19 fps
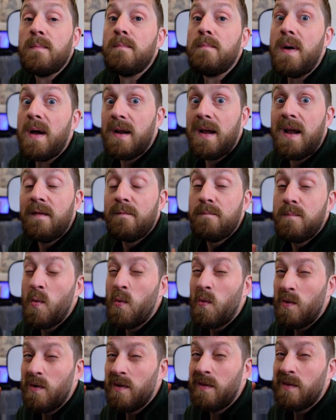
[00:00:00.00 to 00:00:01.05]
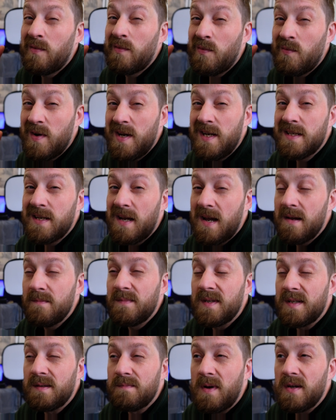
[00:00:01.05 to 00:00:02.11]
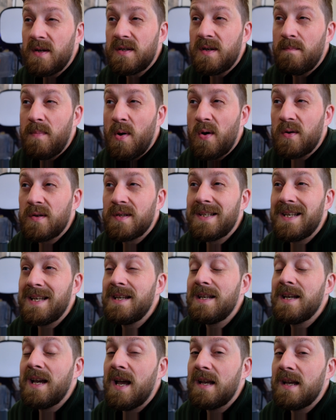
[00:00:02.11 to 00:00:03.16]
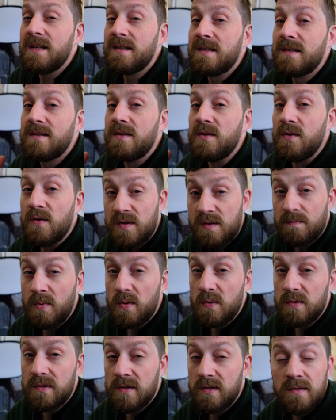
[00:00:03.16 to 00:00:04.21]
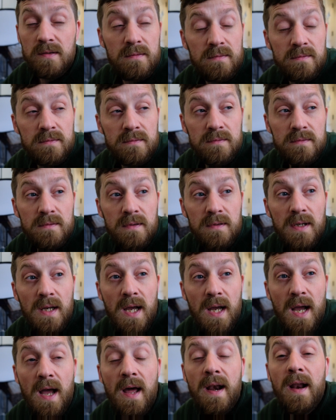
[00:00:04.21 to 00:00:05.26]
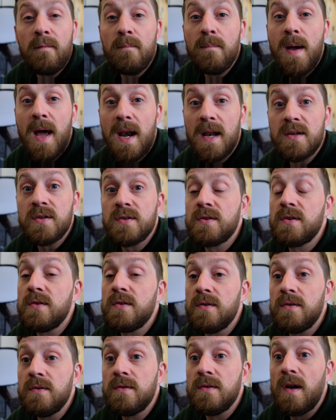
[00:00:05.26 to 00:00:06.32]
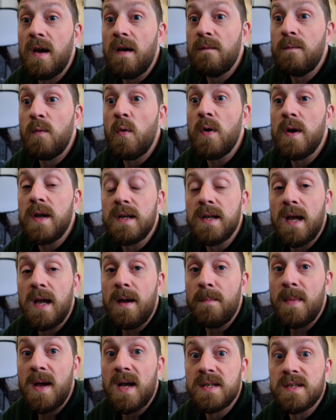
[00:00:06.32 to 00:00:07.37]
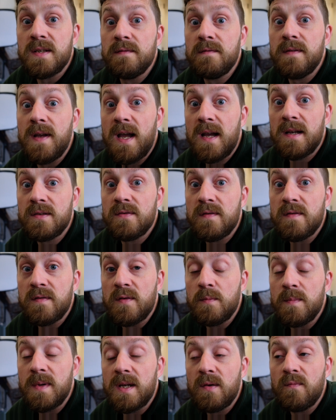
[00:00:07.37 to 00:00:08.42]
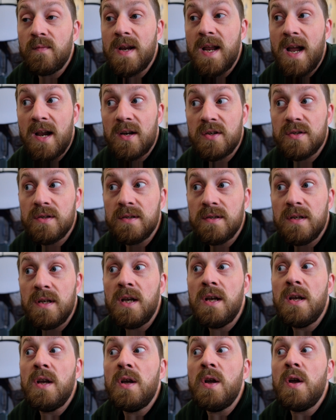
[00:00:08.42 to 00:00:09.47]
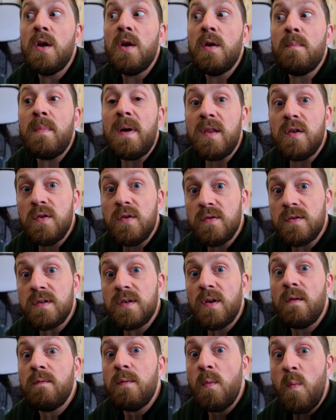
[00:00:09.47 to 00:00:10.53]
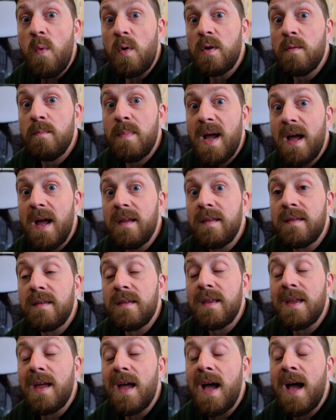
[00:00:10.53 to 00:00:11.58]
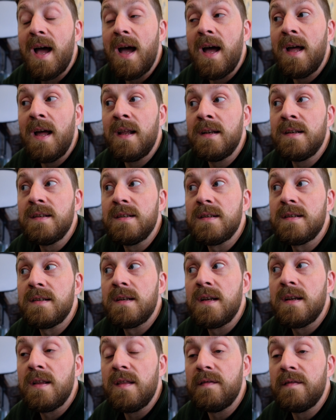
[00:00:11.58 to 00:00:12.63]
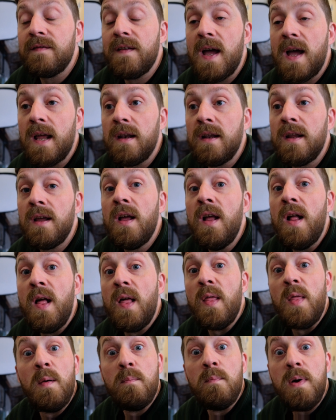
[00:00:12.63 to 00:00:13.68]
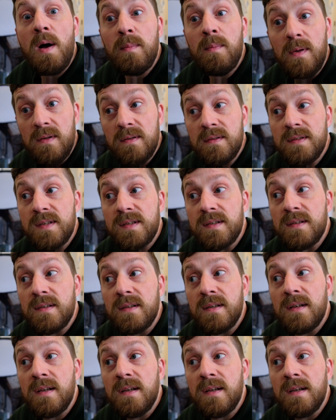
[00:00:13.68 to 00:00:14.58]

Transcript: I poured 3 times as much epoxy as you're supposed to, and I've managed to avoid a massive exothermic reaction by the use of a water bath and the fan. The bubbles